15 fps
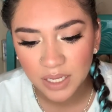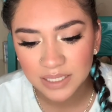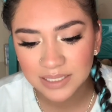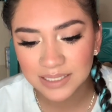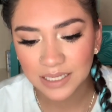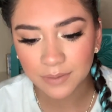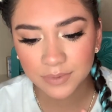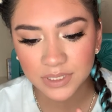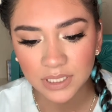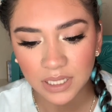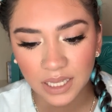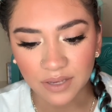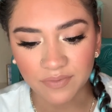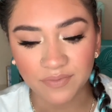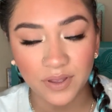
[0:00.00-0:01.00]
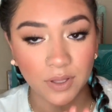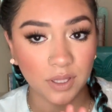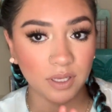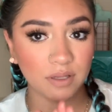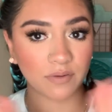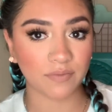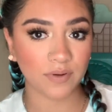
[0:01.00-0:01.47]
seems to like fill in
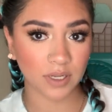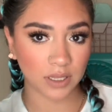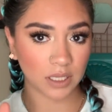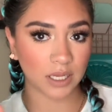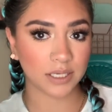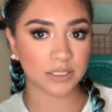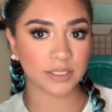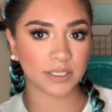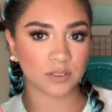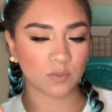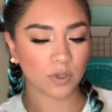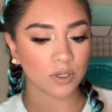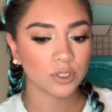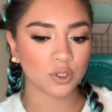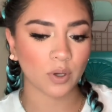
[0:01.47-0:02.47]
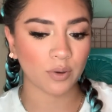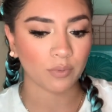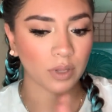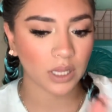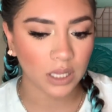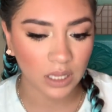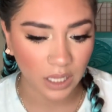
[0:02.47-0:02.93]
the fine lines as well, so I
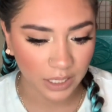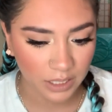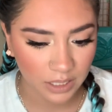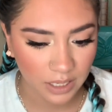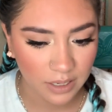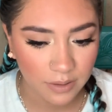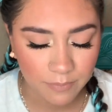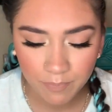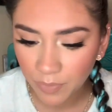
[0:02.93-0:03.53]
really like that.